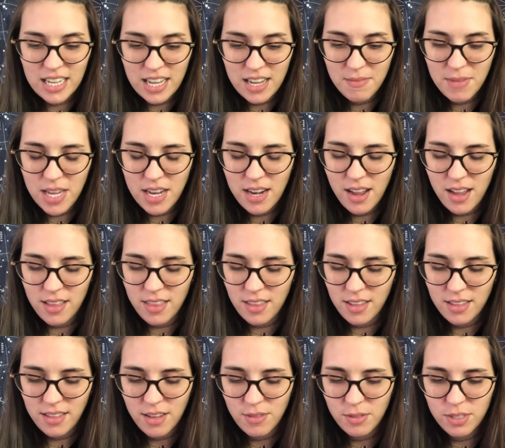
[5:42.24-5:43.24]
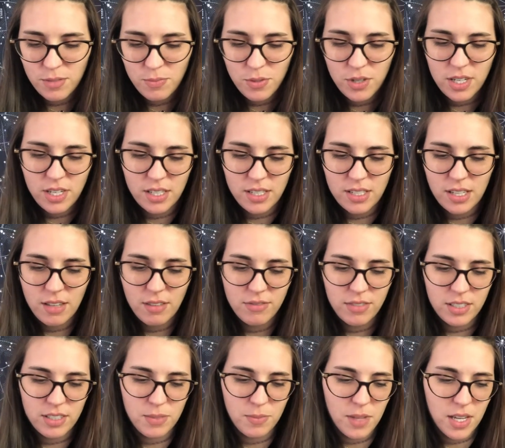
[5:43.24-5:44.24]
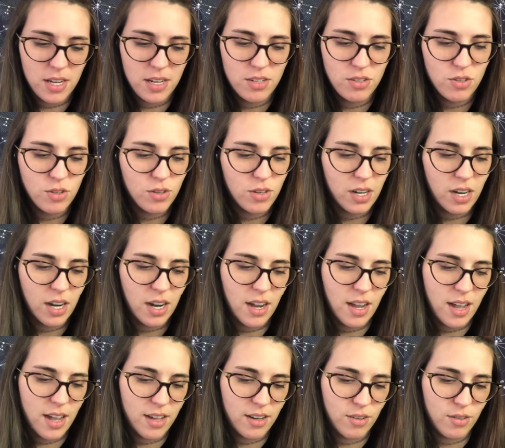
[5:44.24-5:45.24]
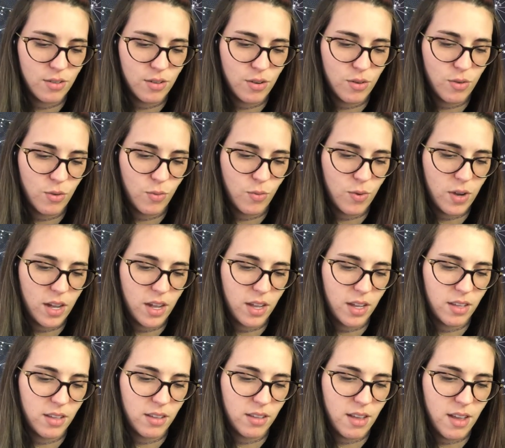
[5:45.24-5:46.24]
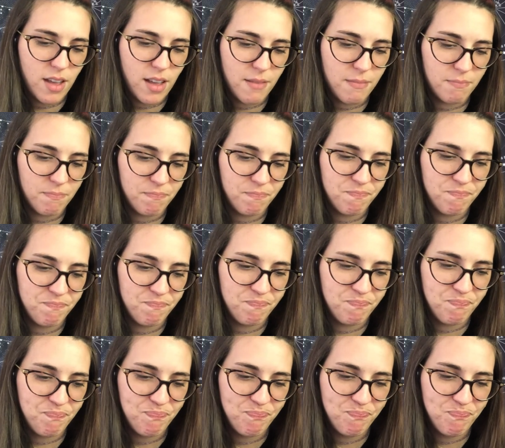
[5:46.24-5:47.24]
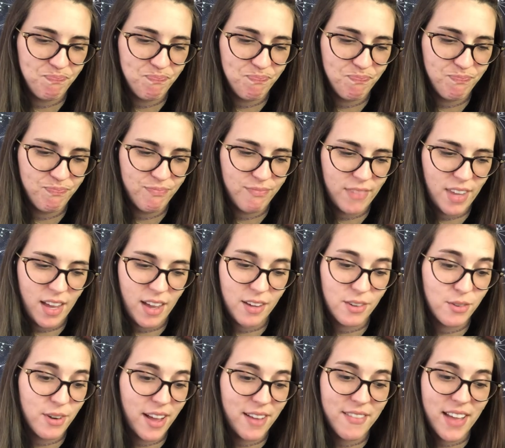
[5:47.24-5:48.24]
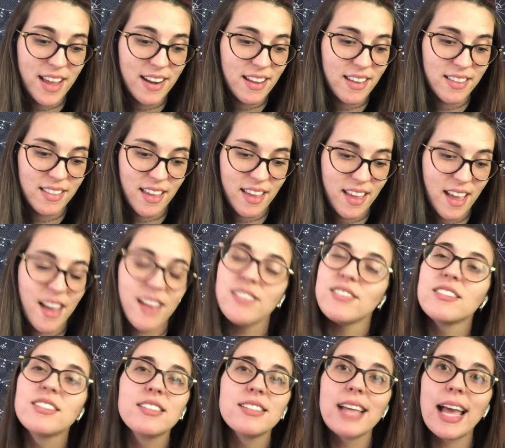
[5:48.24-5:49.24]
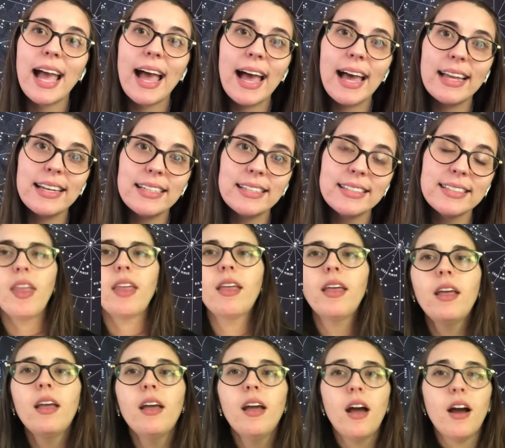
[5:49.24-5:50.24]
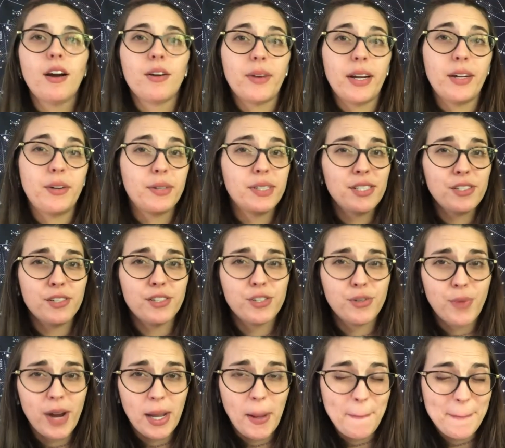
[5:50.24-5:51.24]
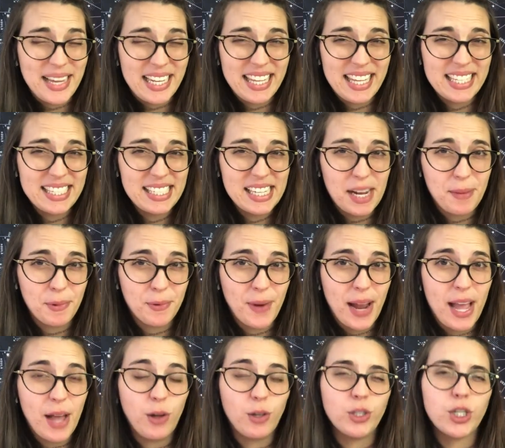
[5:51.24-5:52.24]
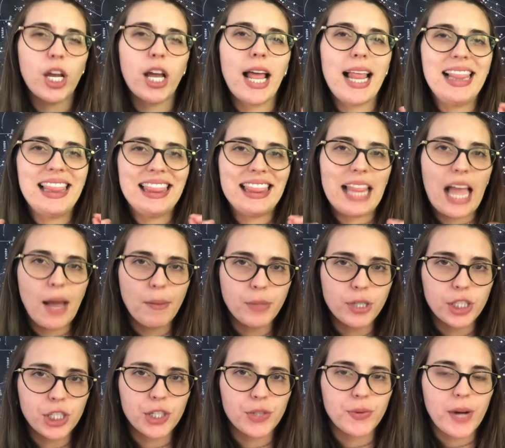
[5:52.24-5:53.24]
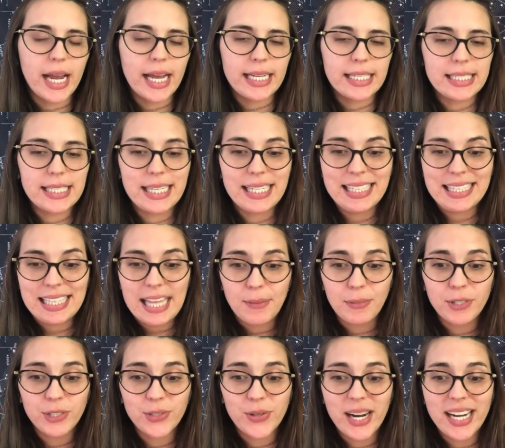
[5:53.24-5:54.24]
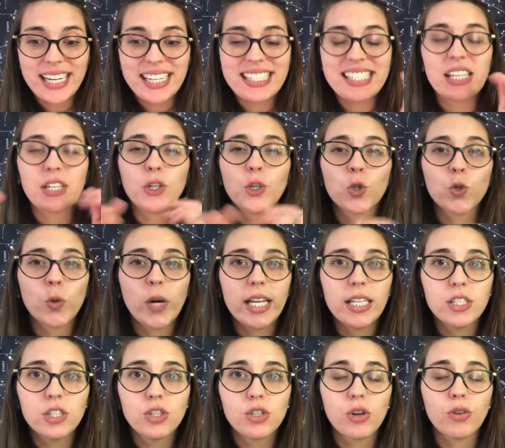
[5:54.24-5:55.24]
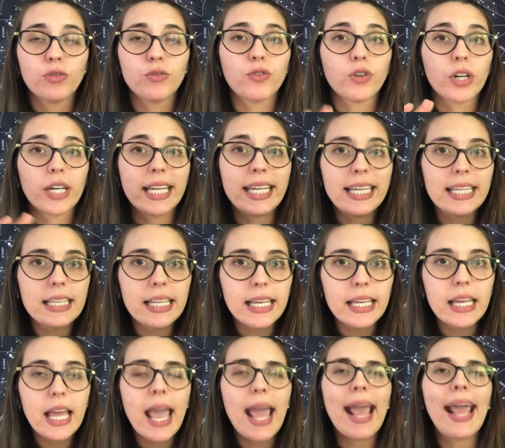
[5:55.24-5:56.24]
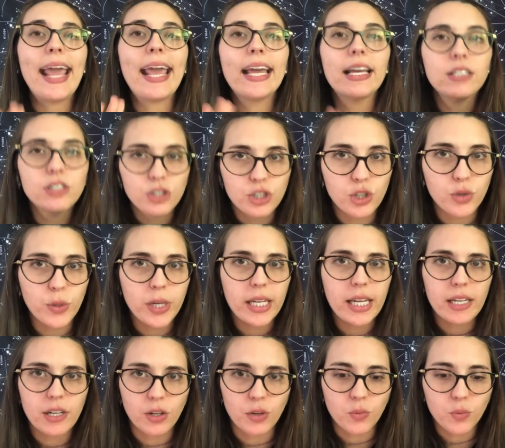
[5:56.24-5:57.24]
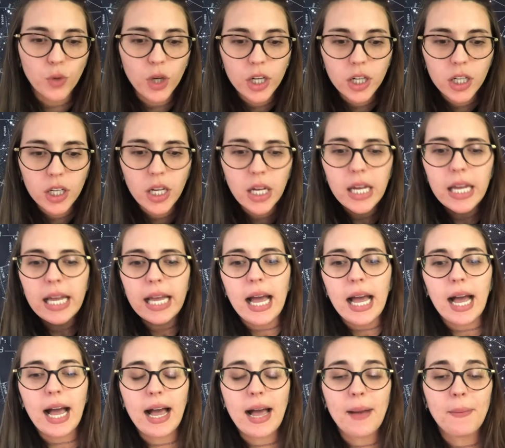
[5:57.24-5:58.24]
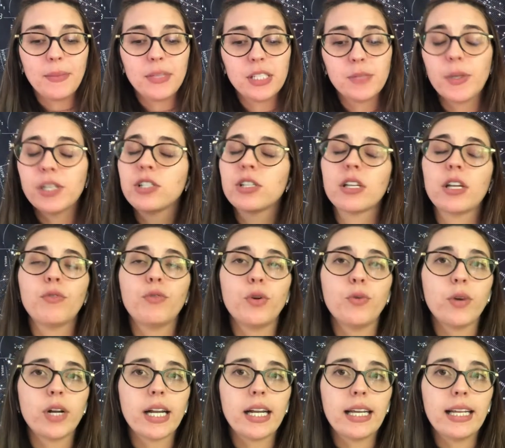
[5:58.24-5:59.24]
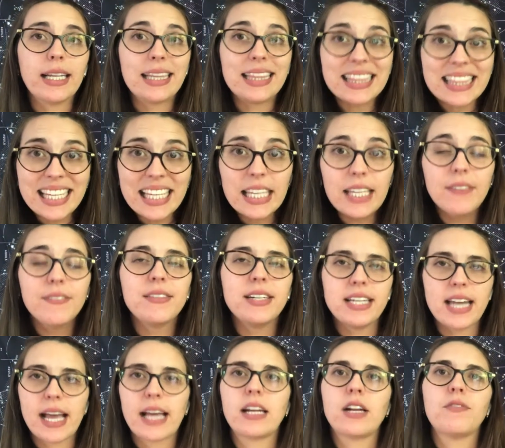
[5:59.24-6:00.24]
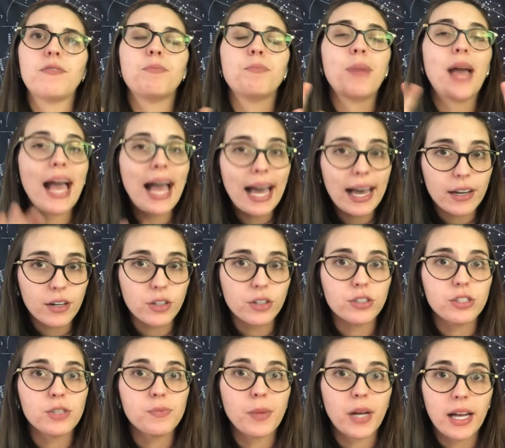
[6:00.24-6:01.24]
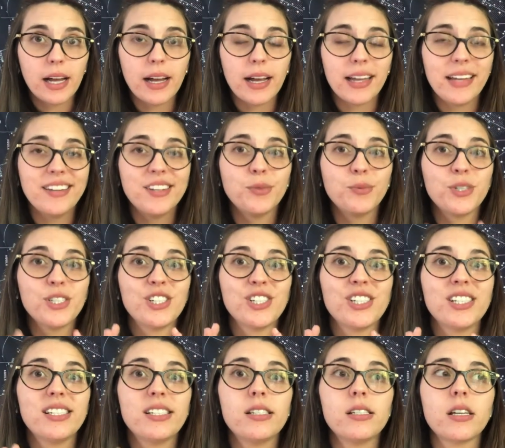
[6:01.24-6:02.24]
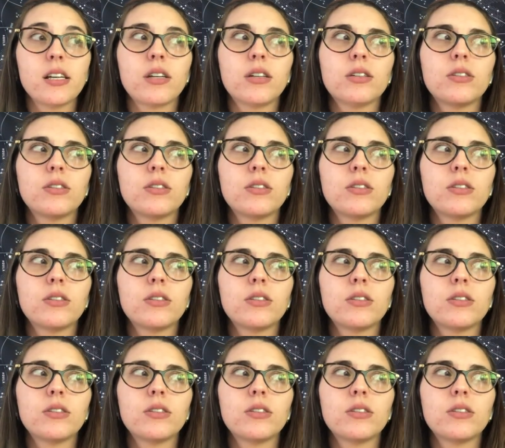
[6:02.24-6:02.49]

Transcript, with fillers: I mean, I think that was pretty self-explanatory. I don't know what, um, I don't have anything else to add. All right, crystal to recommend this time around, labradorite. Labradorite is a great stone for healing and doing inner work, um, especially if we want to leave negative patterns behind, which is